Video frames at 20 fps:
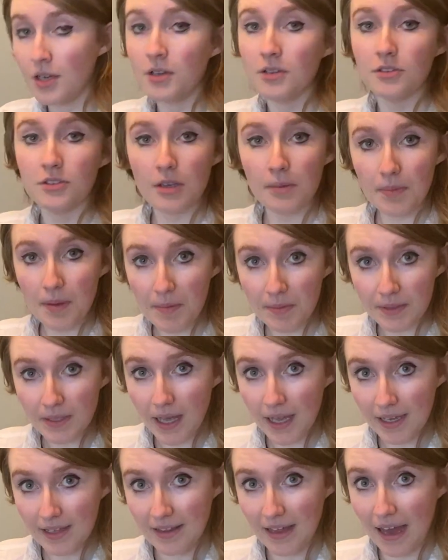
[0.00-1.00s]
Some people
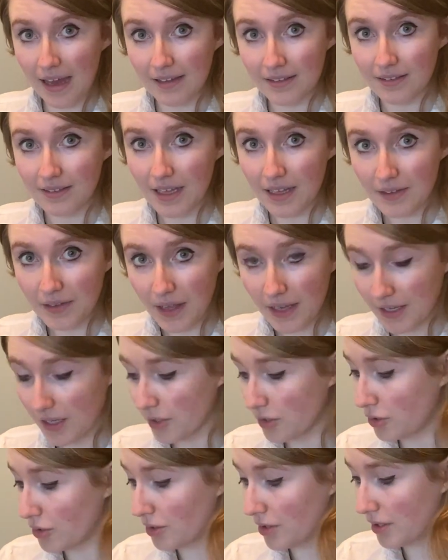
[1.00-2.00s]
like that. They like a
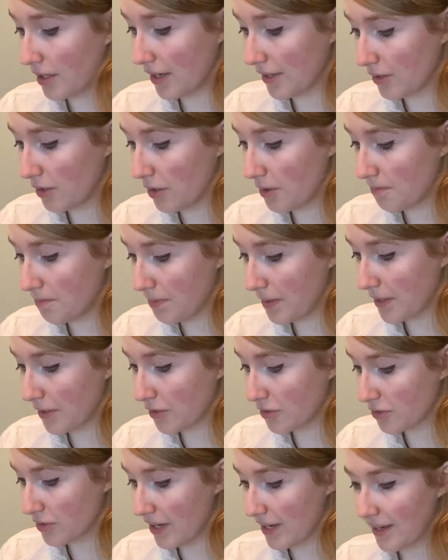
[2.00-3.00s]
good bitter
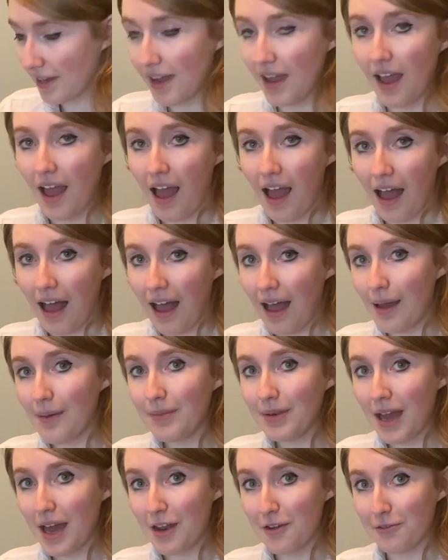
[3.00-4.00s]
drink. I'm
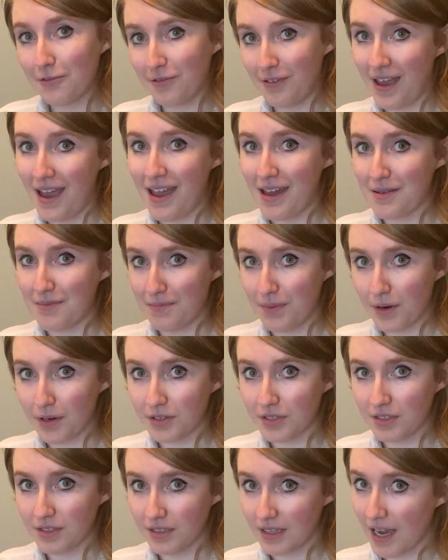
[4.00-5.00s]
not a fan,
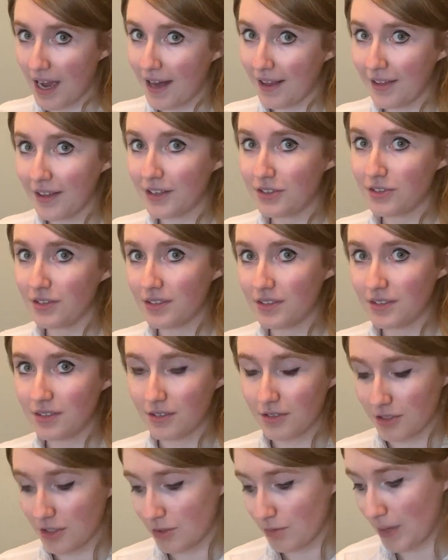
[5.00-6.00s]
personally. I like drinks that
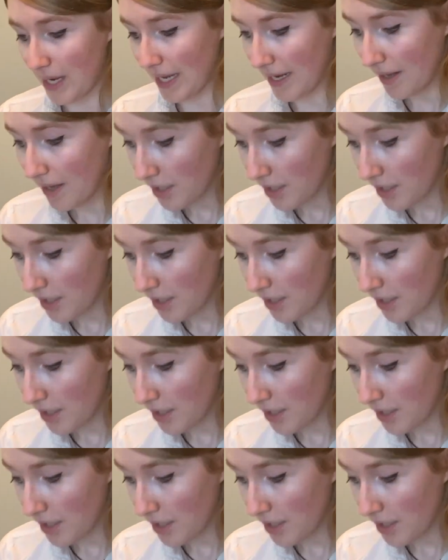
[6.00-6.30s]
are sweet.